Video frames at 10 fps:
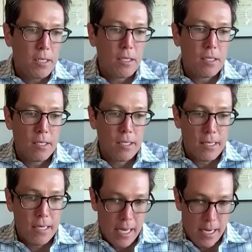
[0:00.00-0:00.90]

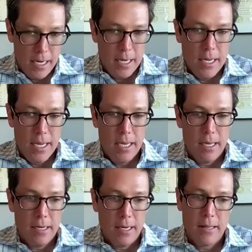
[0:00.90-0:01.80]
today,
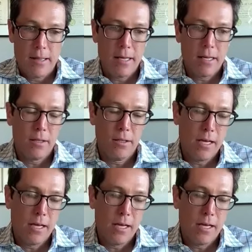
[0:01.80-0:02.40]
and I think the